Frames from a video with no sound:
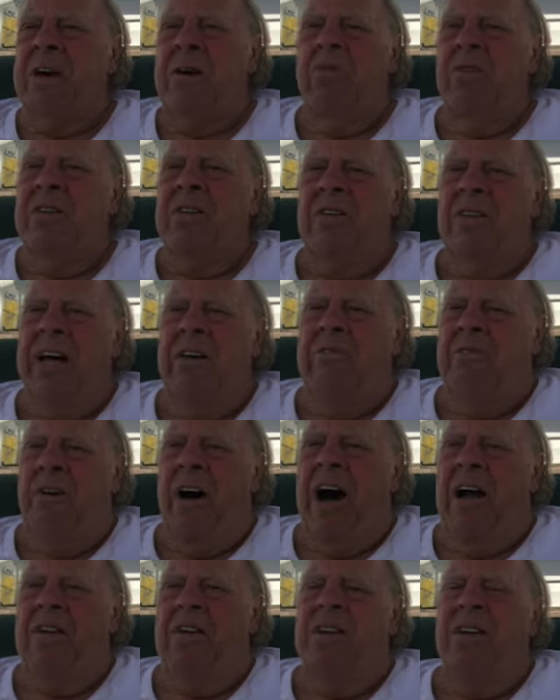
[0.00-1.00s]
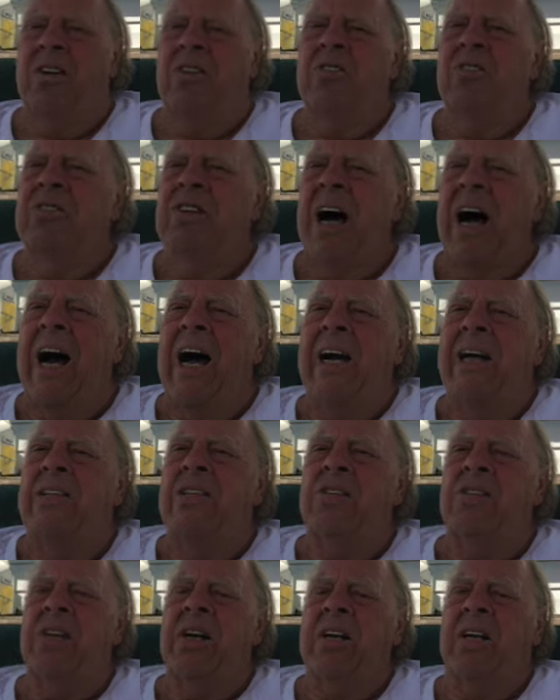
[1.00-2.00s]
They fought and killed and
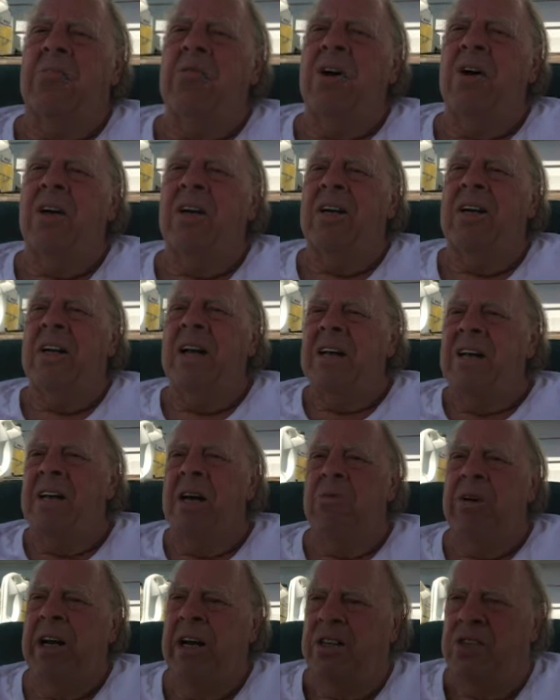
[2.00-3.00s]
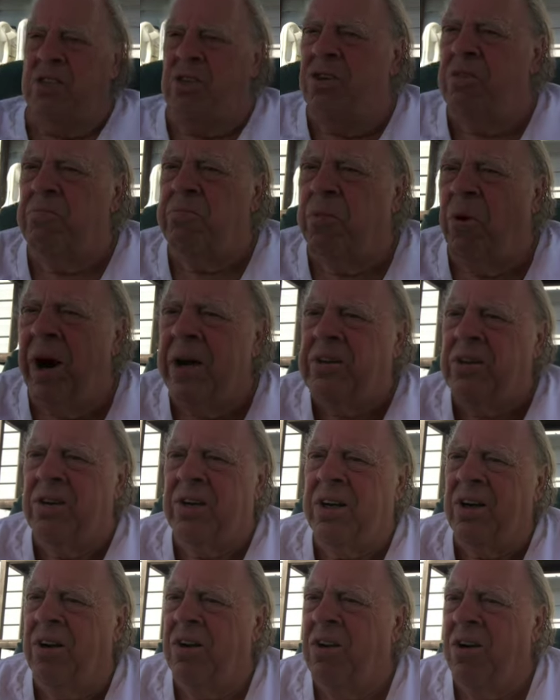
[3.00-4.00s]
died just like the American Indian, but at a certain point they're
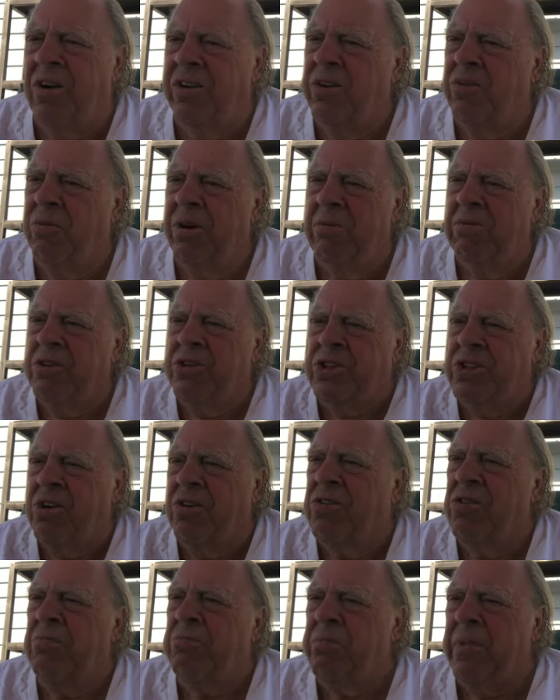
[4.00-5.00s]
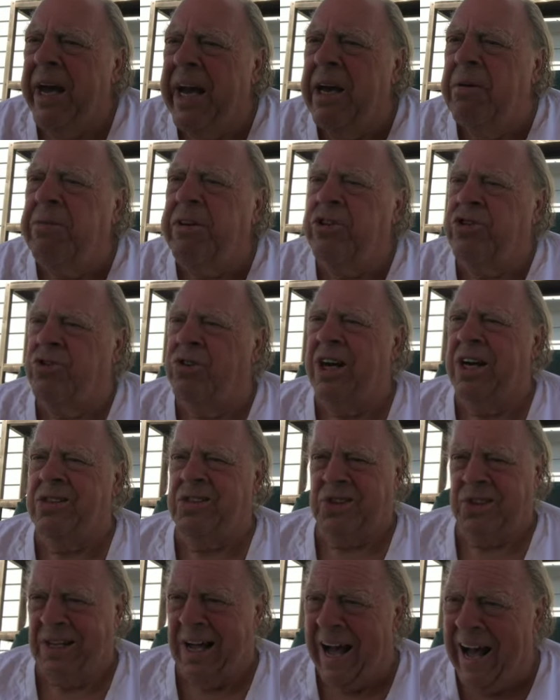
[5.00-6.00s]
killing all your women, children, and babies. You got to
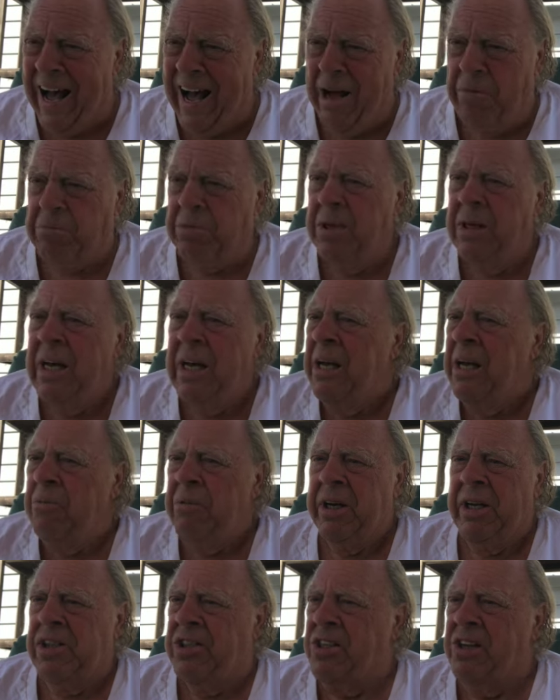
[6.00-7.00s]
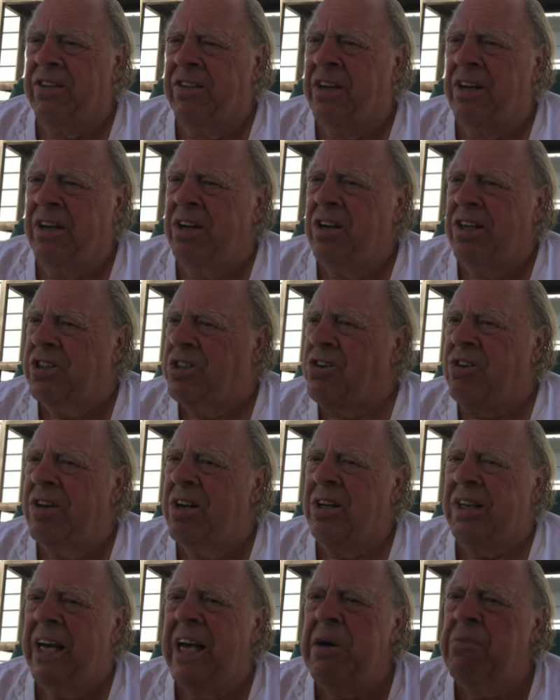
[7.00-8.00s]
stop, because they're just
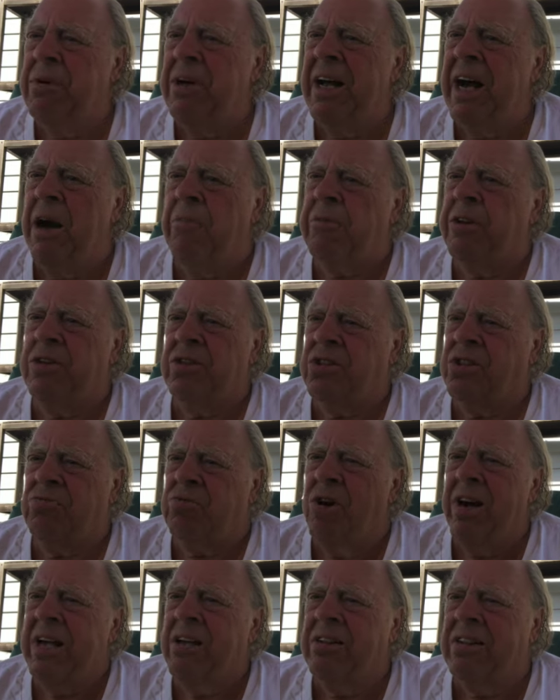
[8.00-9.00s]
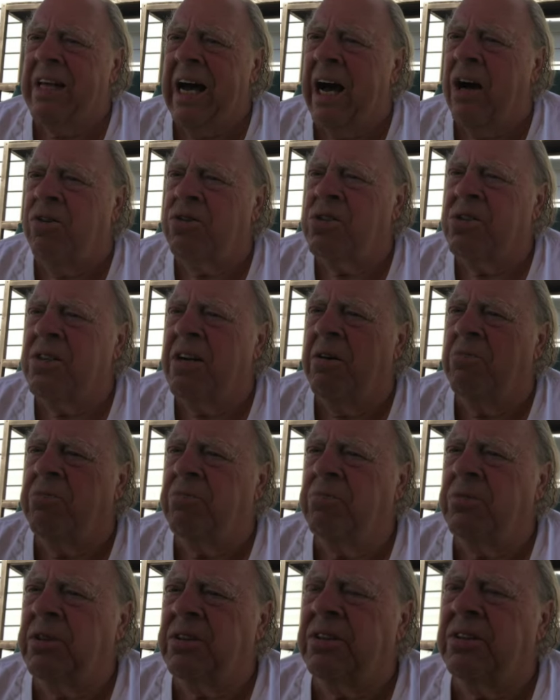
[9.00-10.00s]
going to keep it up. There's 20,000 of
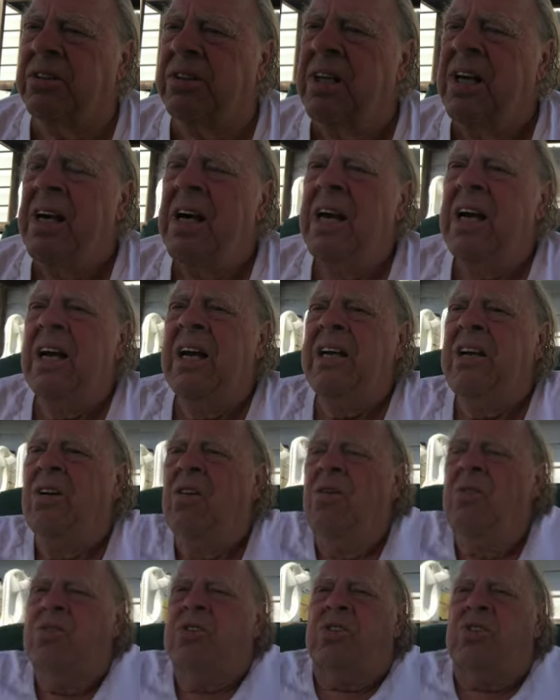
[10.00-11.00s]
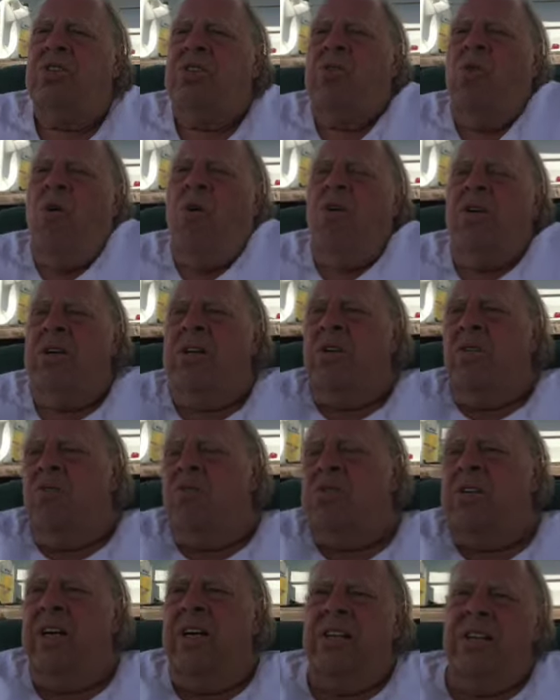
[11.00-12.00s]
them with sword. In
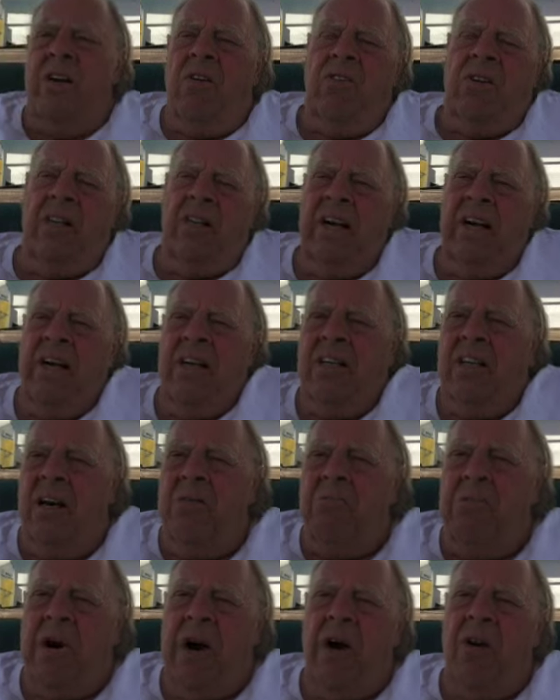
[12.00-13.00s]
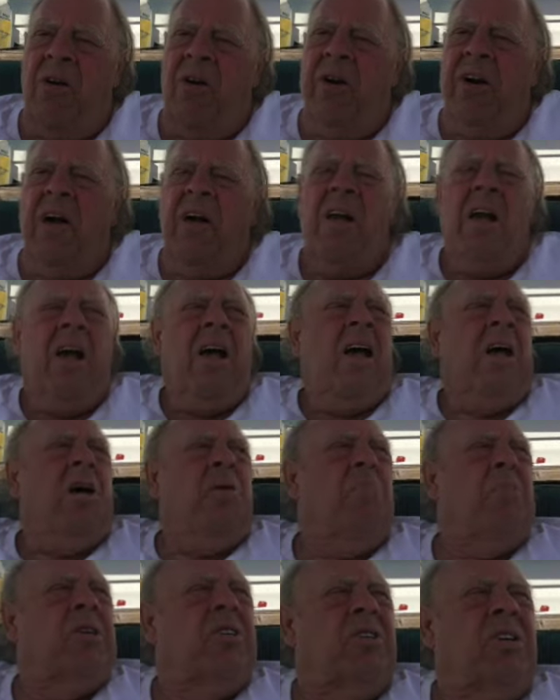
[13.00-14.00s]
those days I don't think they had gunpowder yet,
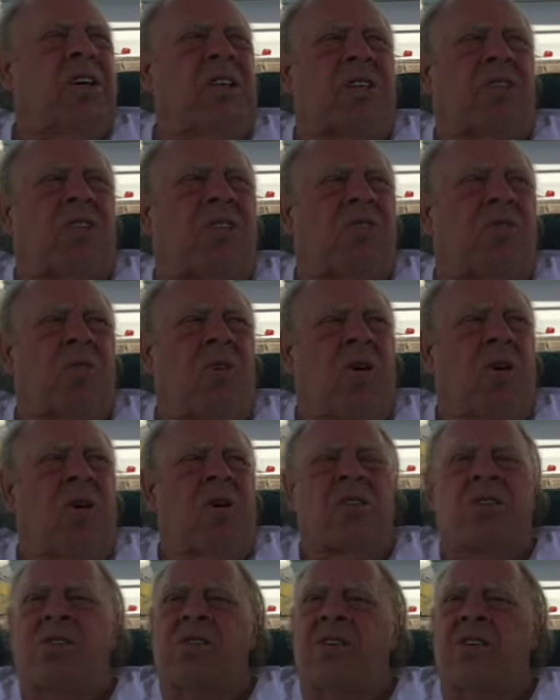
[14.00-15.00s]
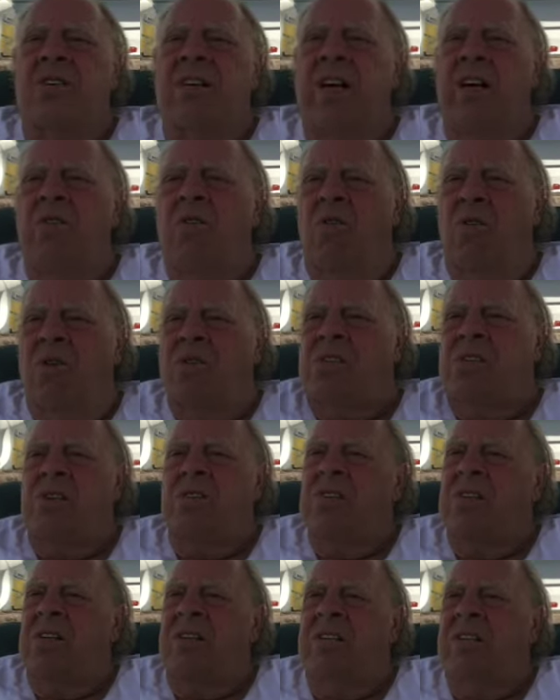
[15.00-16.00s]
but just swords and
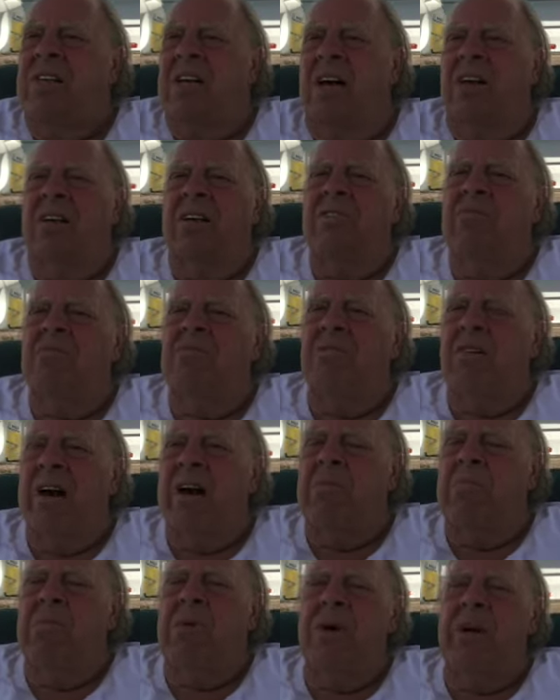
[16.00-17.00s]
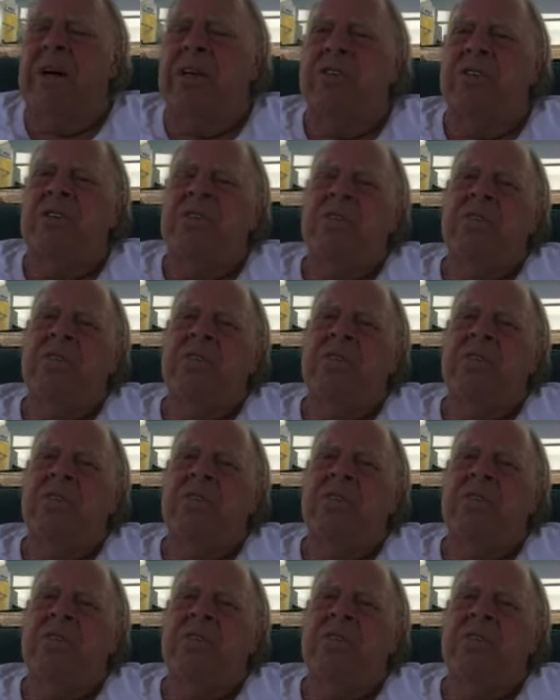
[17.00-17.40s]
horses and killing rampage.